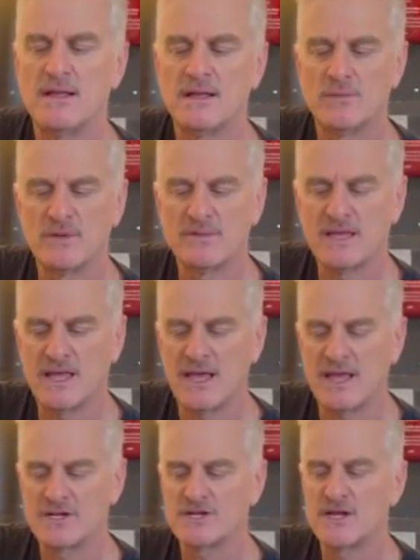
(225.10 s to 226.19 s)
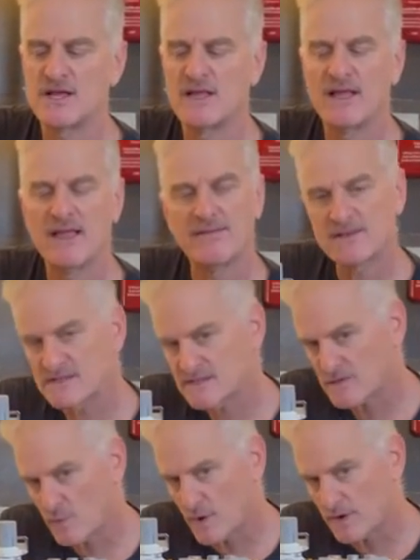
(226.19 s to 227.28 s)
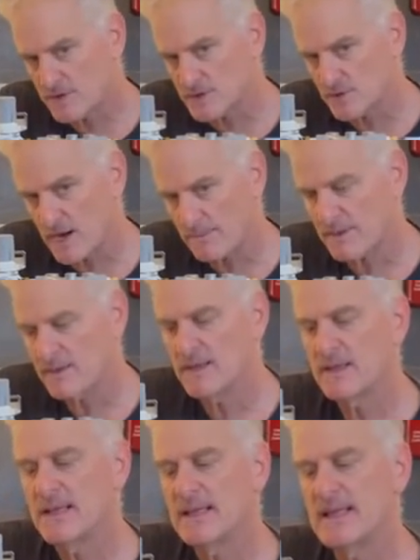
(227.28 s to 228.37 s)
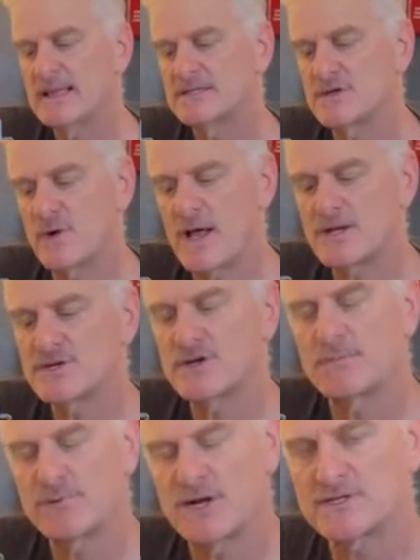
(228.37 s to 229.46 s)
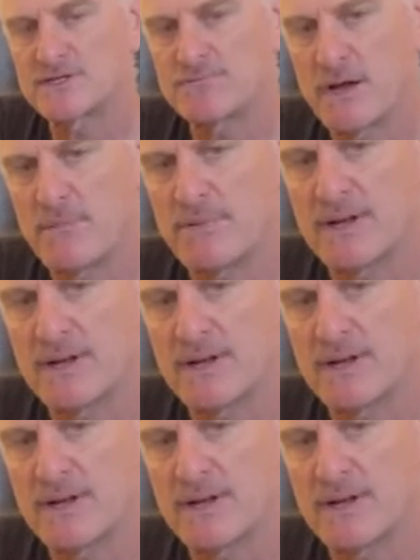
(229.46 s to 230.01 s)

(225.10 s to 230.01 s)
with the gauge, and this is a water trap. So as your compressor's pumping